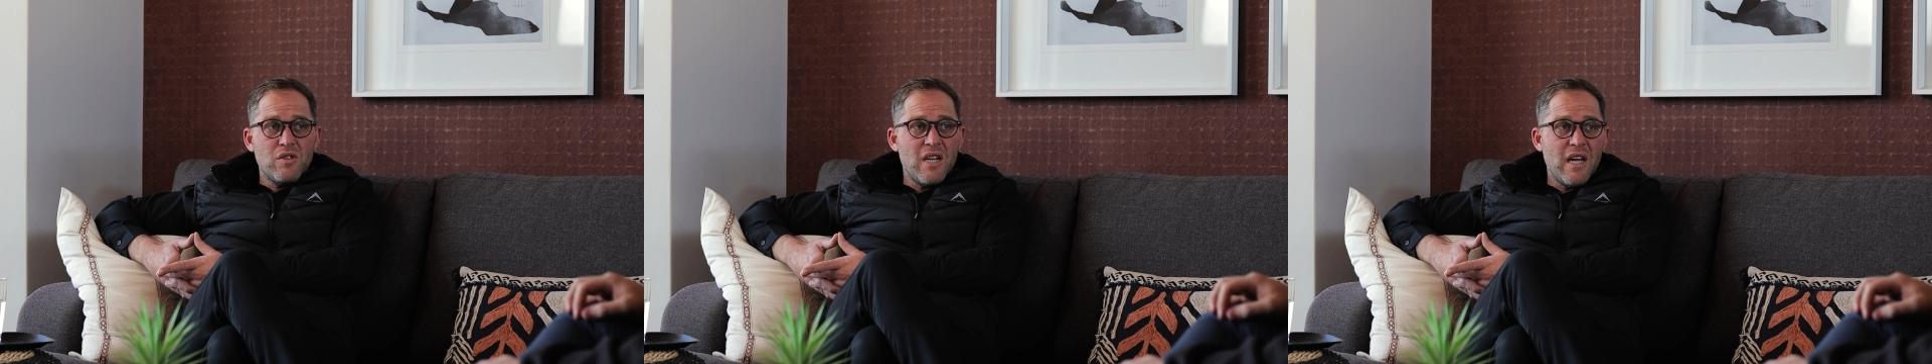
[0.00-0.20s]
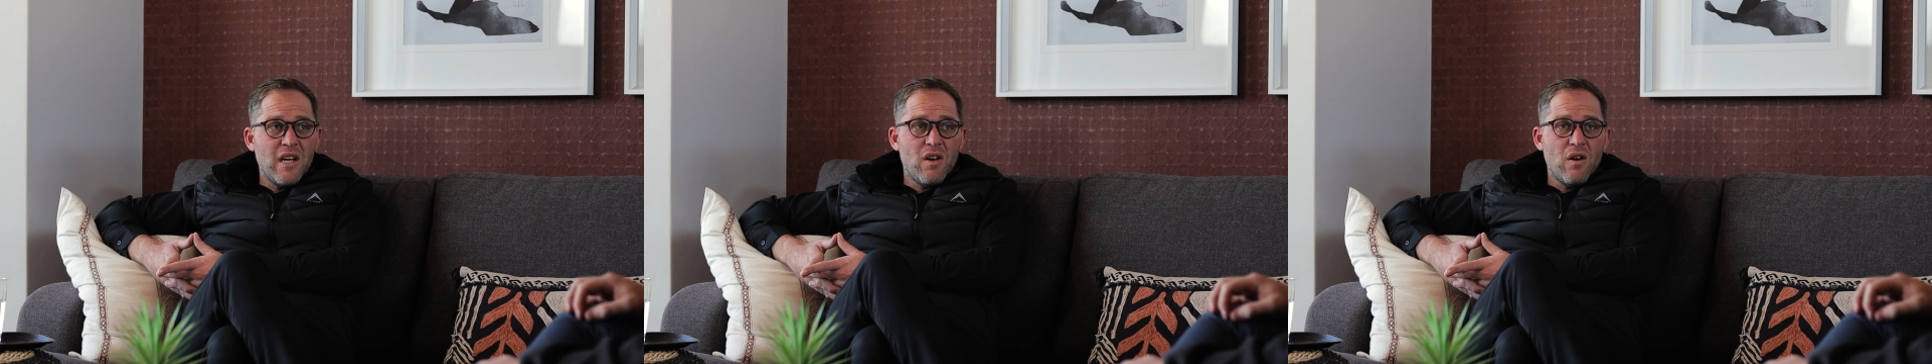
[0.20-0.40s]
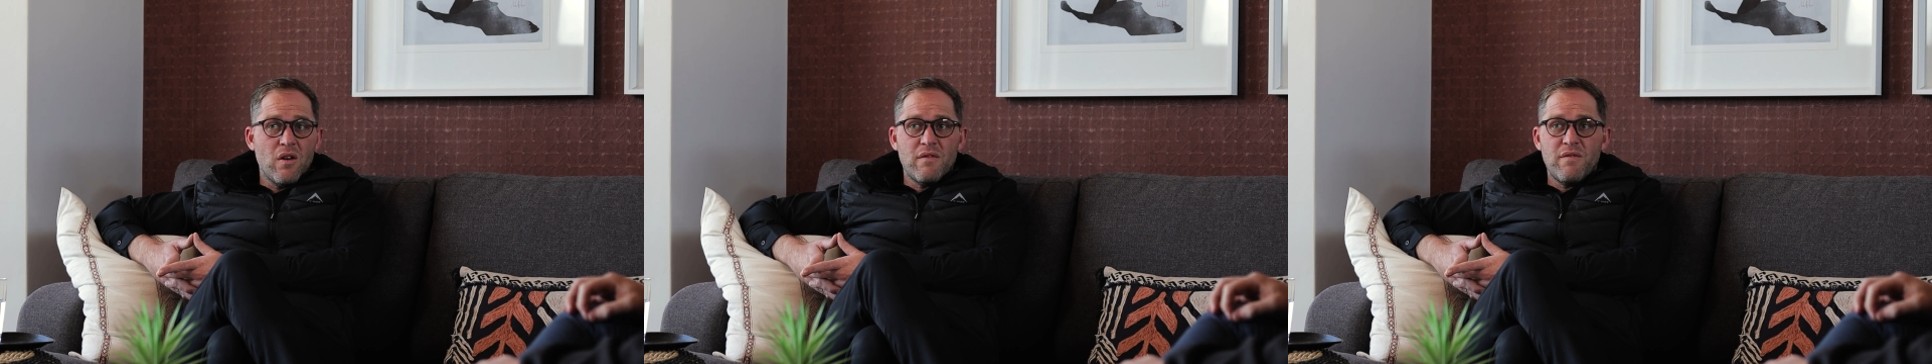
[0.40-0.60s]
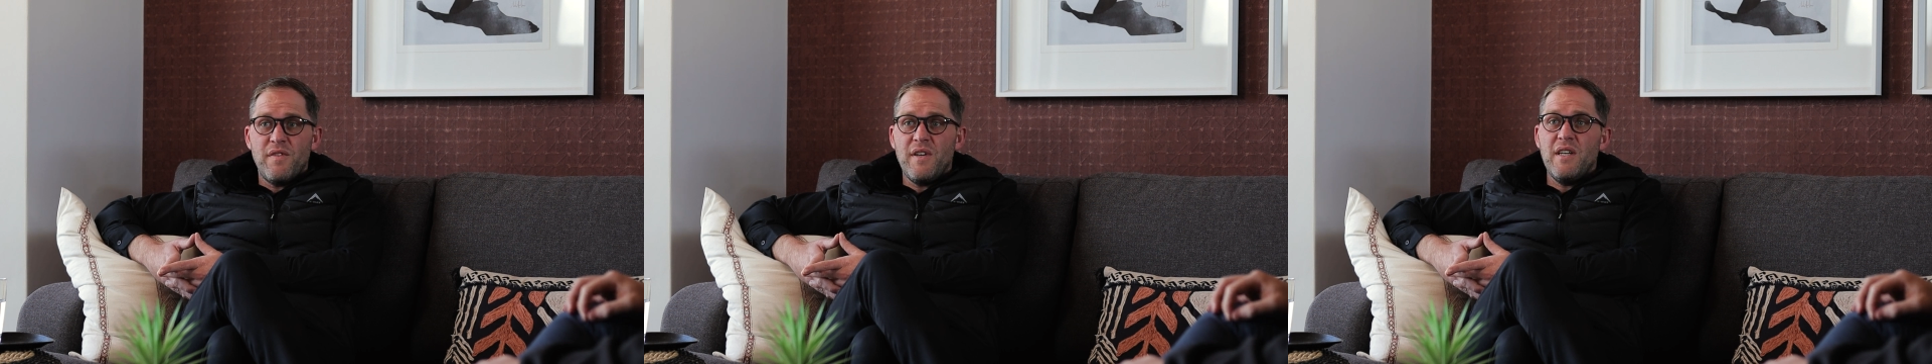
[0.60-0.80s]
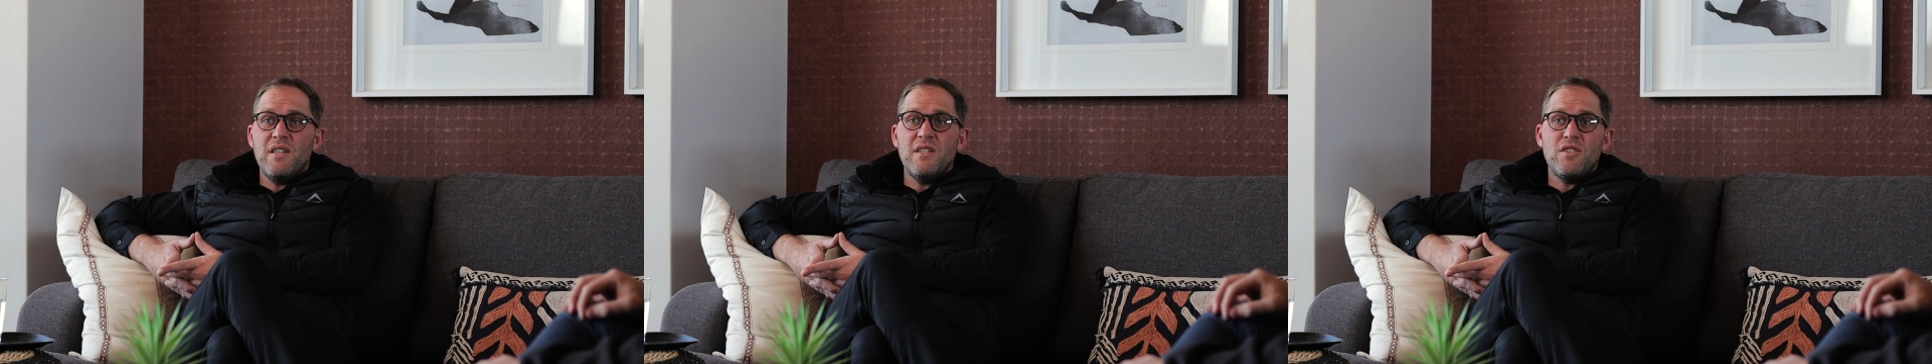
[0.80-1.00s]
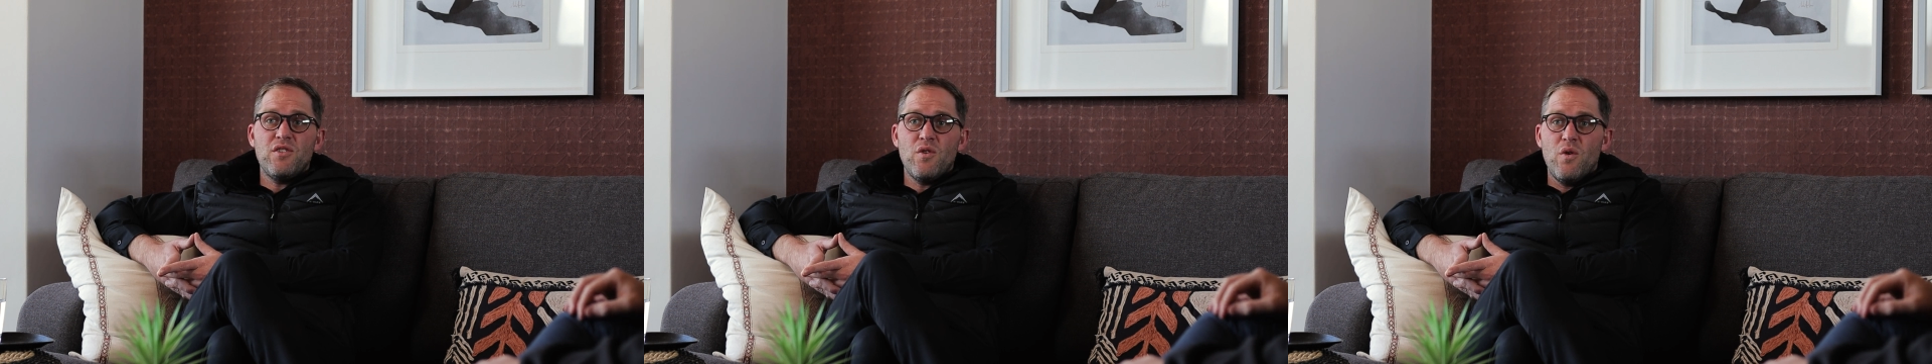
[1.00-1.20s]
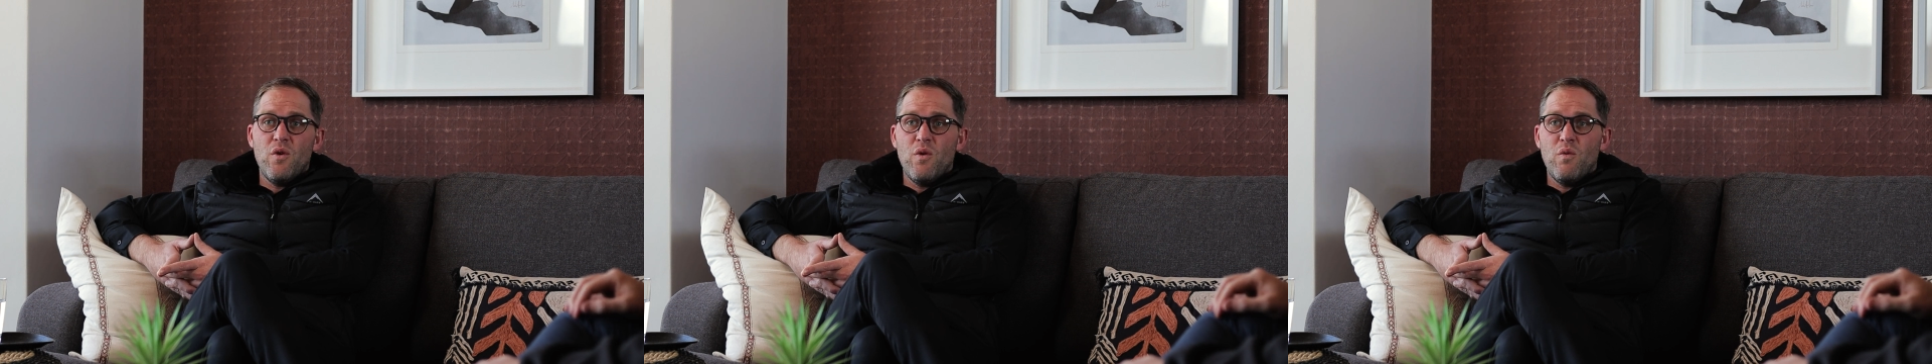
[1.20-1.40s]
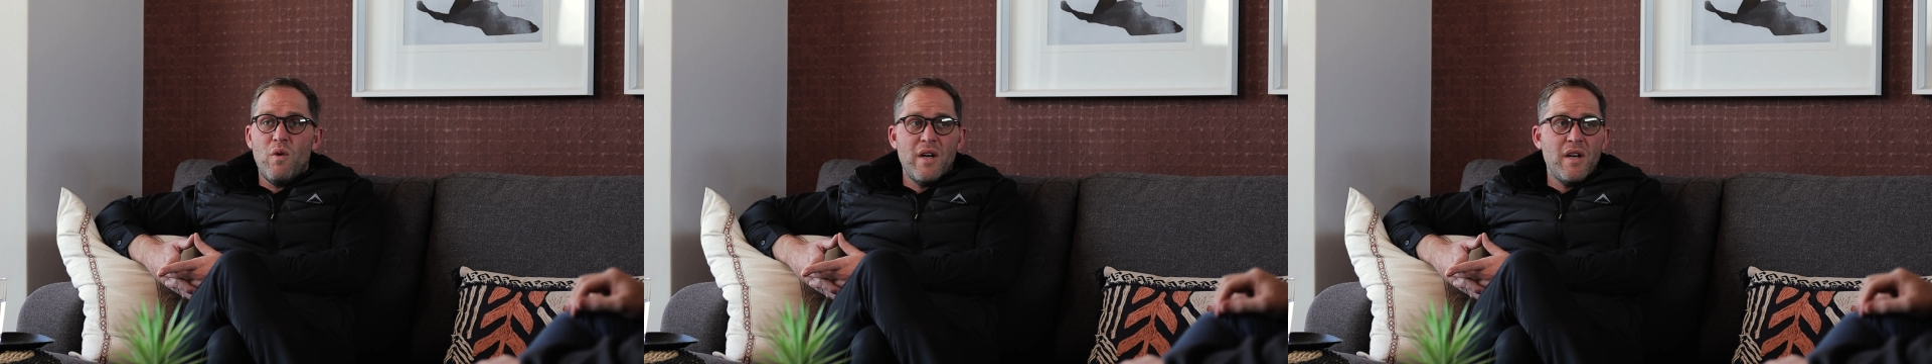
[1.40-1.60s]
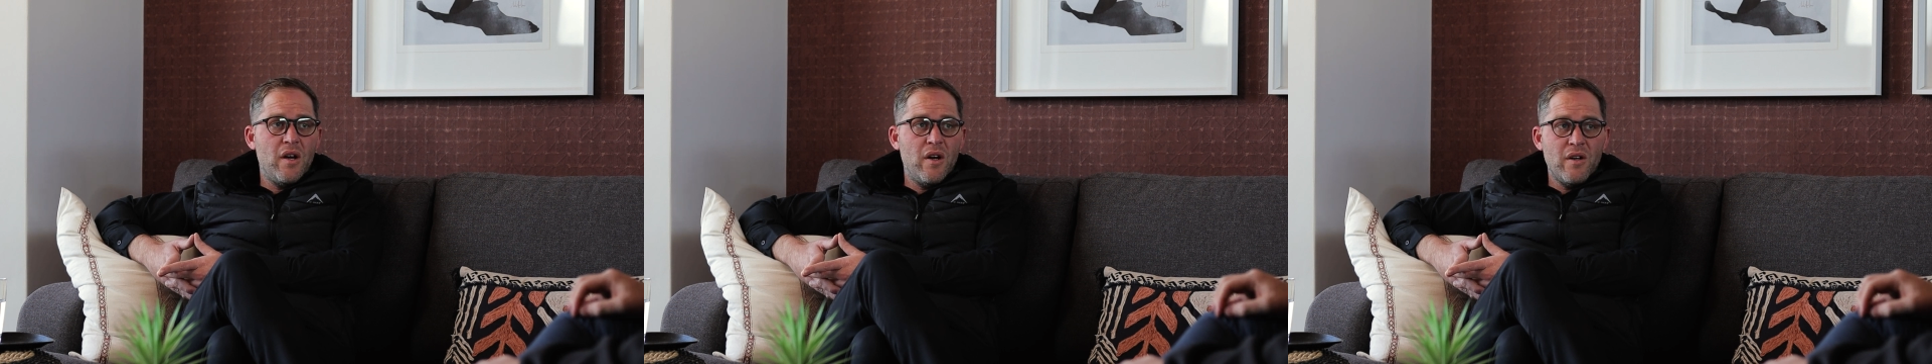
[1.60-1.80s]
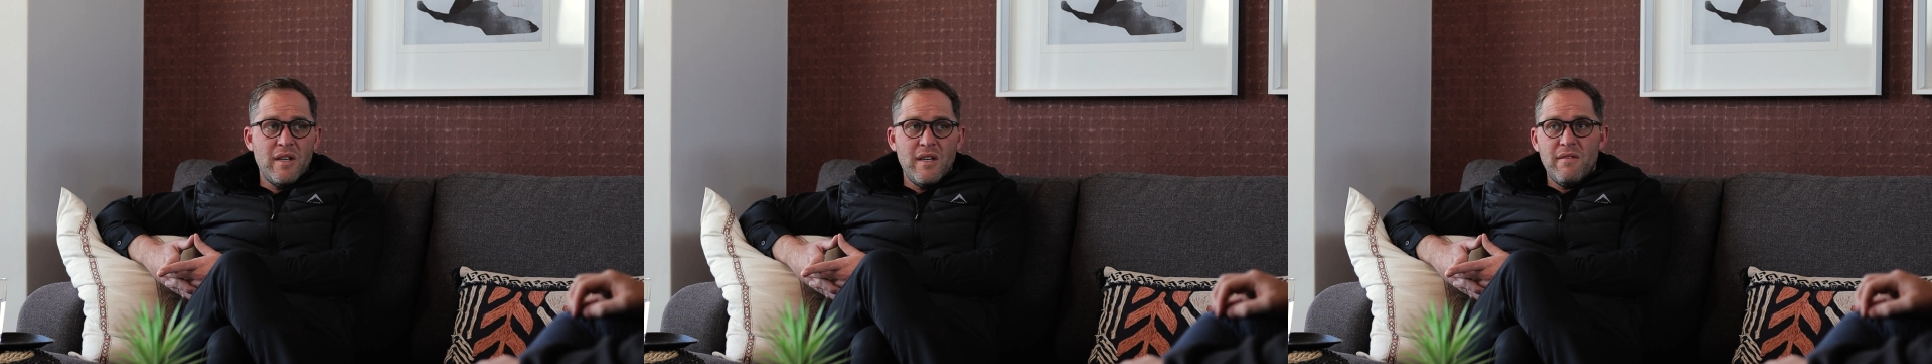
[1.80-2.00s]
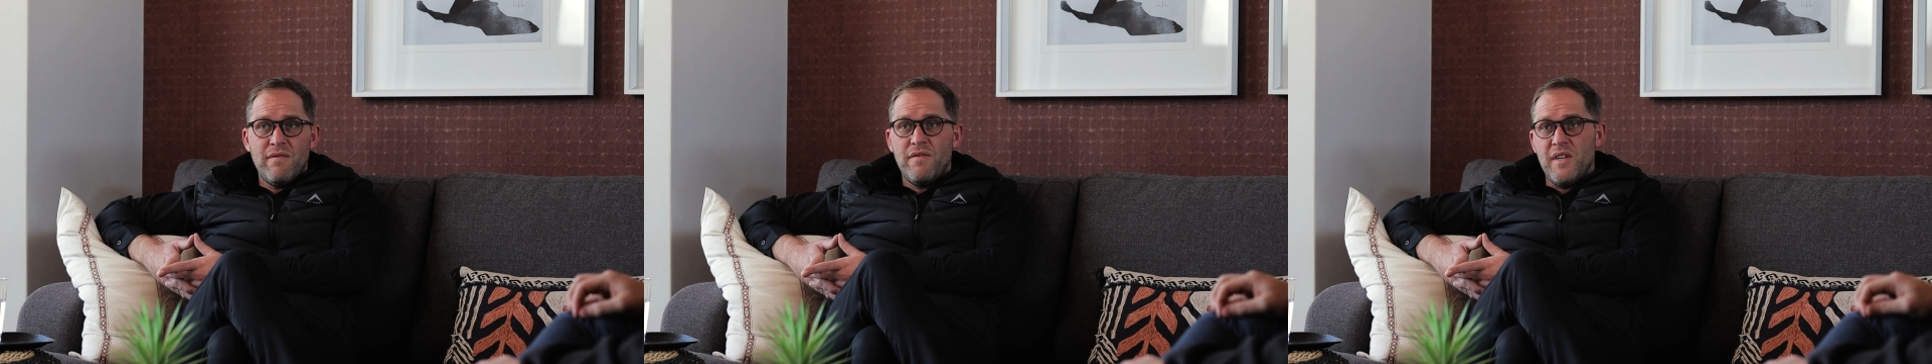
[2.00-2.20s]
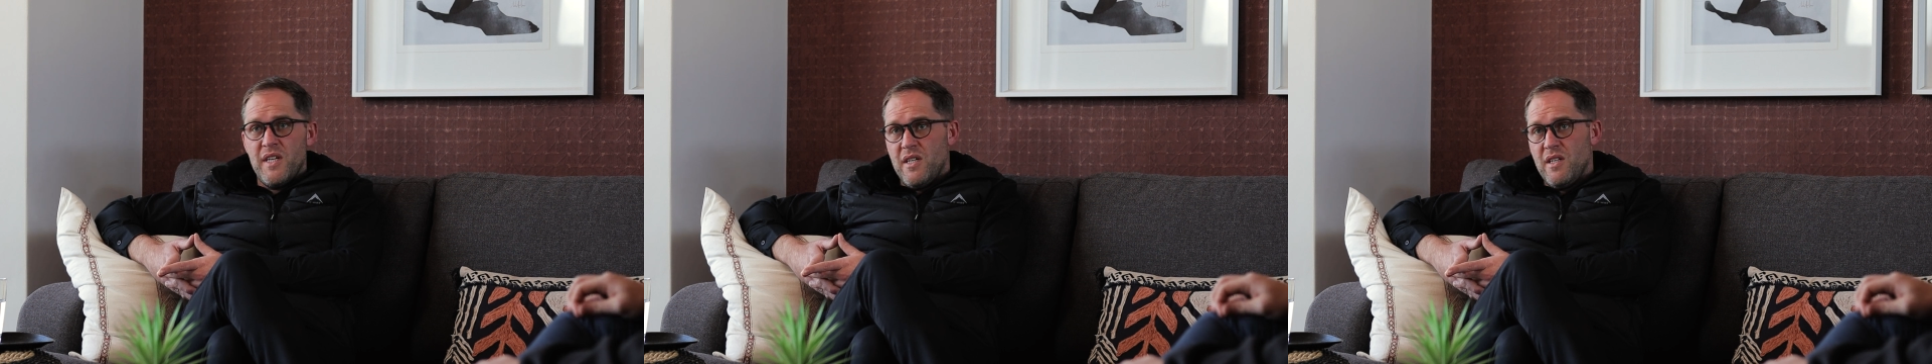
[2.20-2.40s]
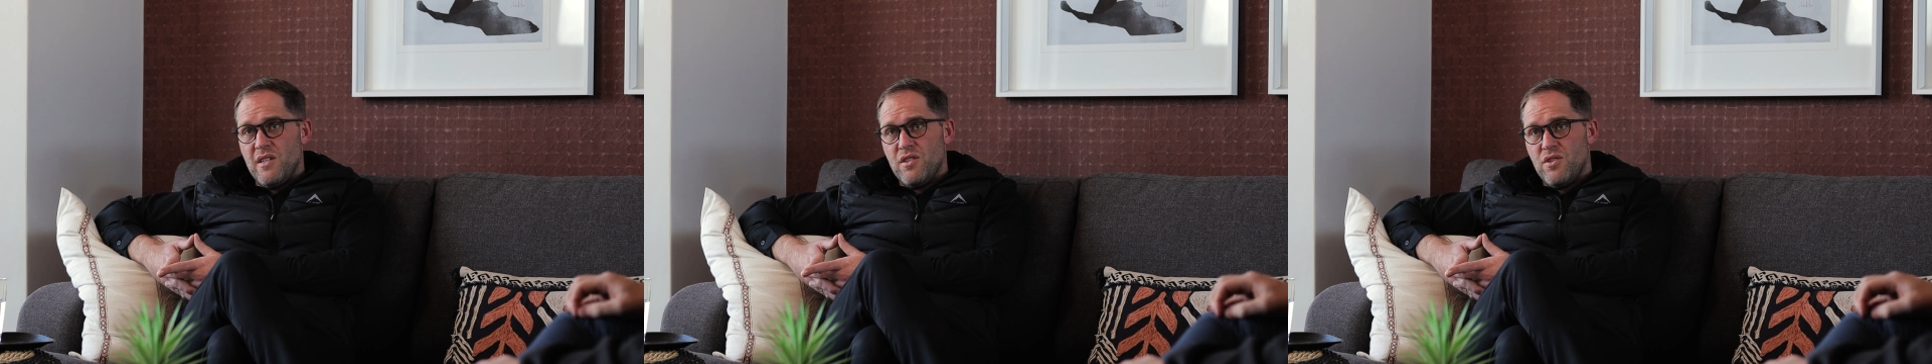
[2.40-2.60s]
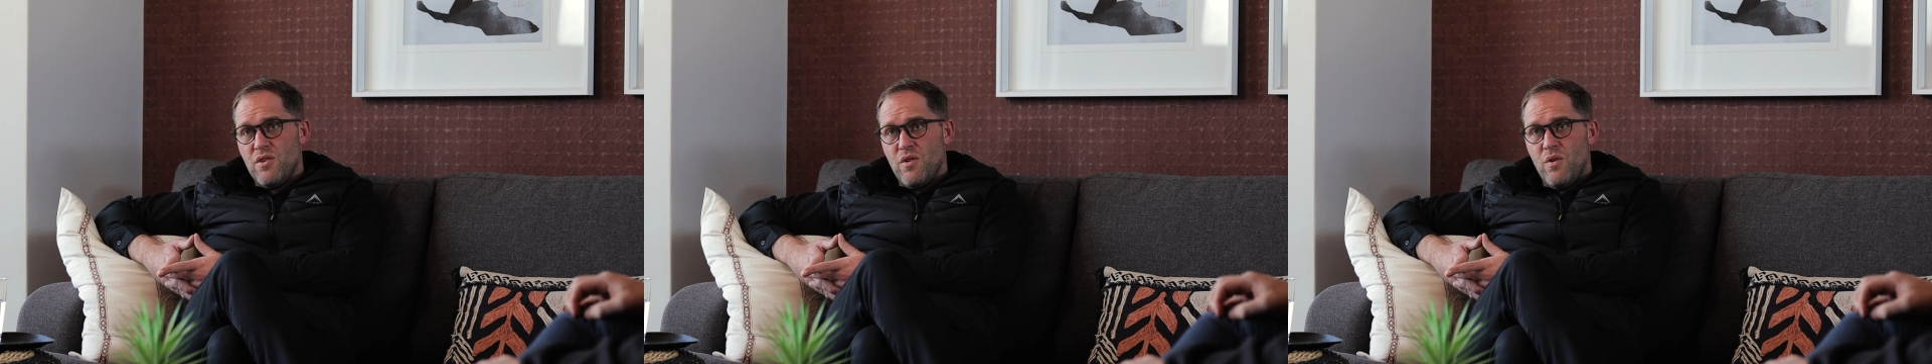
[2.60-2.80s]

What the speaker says: take-a-lot fees, your one-day only fees,